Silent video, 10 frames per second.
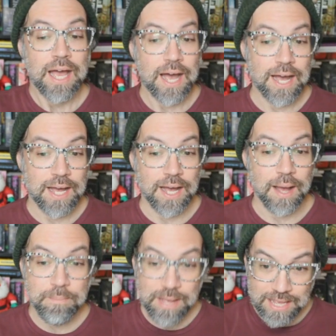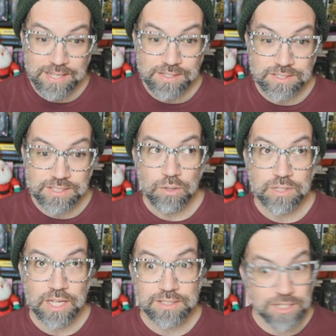a maze
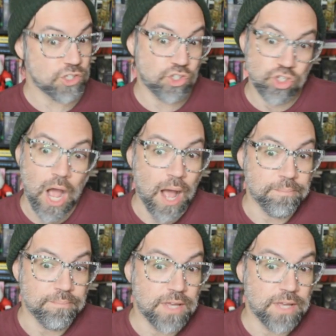that does its job.